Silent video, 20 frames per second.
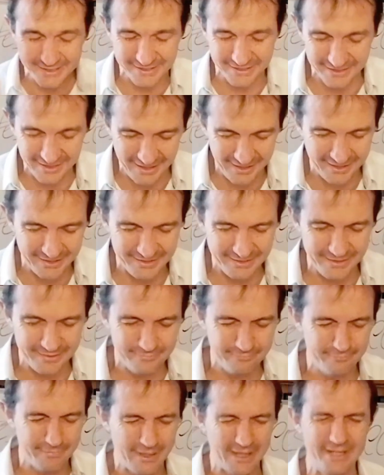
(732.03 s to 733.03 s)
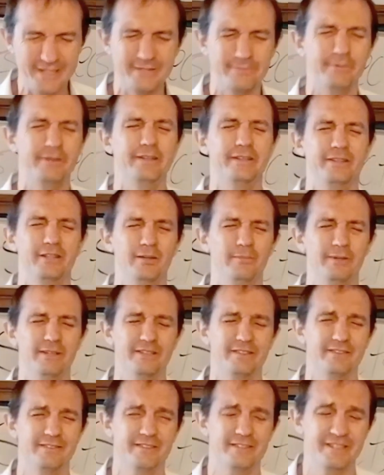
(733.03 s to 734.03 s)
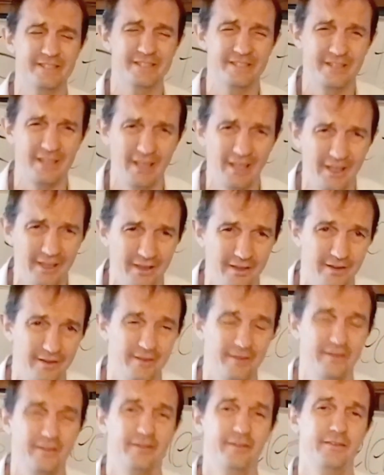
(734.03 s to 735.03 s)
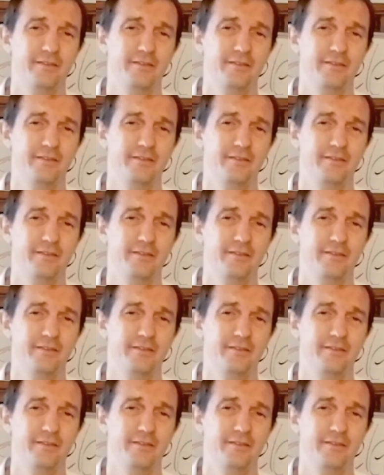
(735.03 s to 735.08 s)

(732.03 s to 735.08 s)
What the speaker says: does it, and it makes me a little bit scared.